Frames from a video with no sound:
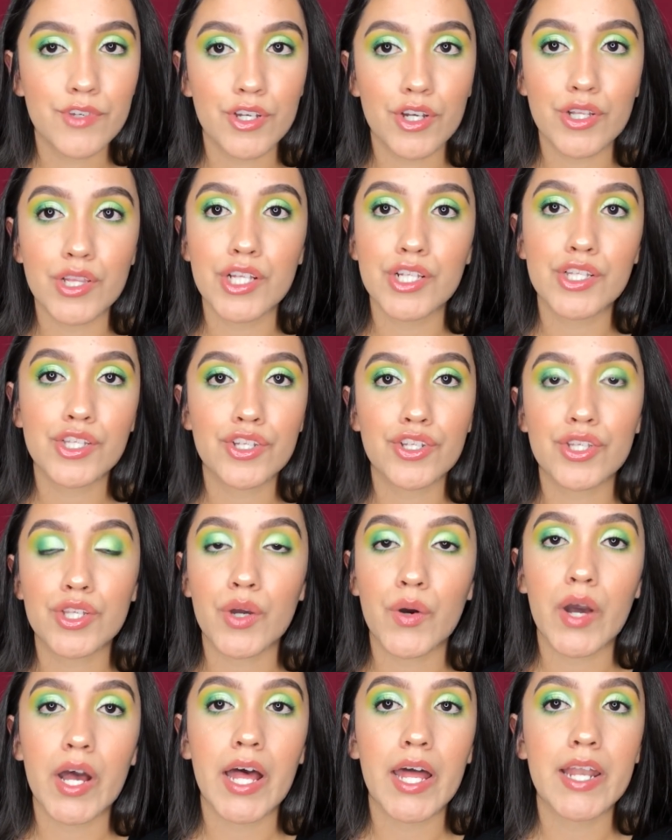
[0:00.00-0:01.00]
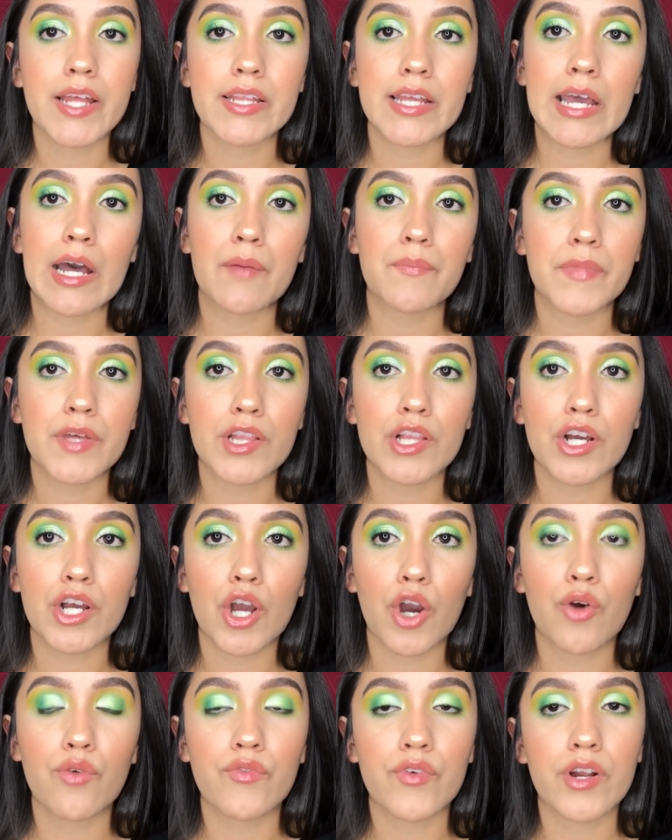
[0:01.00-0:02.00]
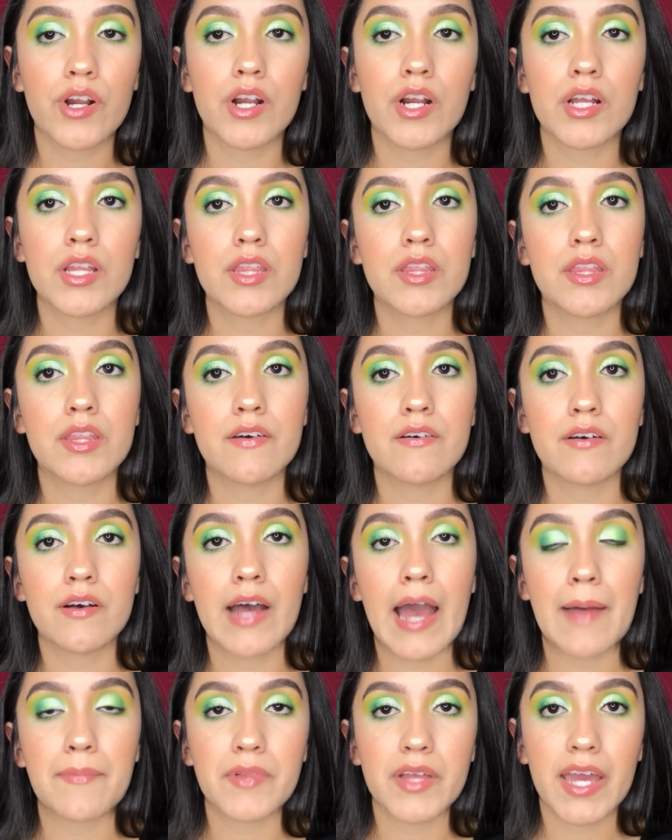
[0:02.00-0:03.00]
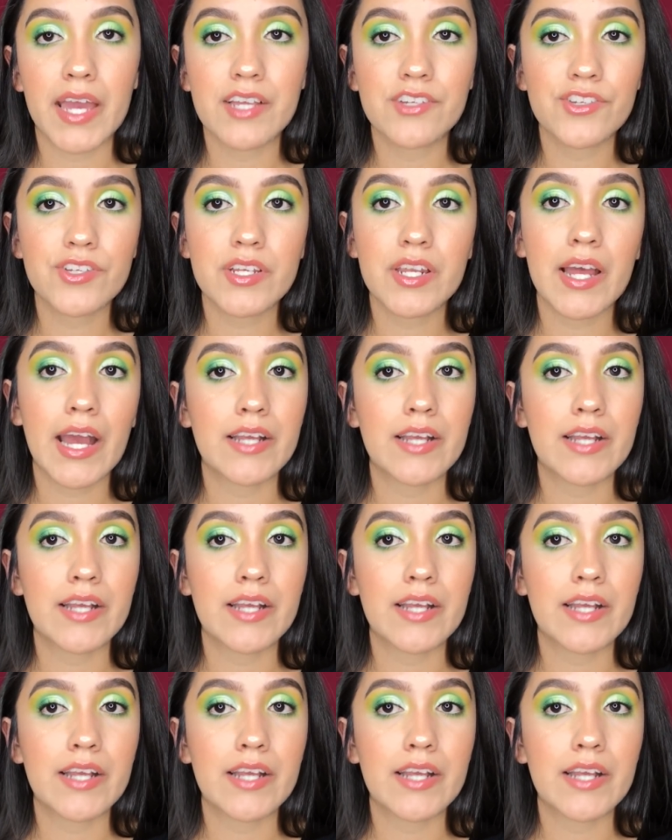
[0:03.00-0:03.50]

let's just go ahead, and they helped me look over the application.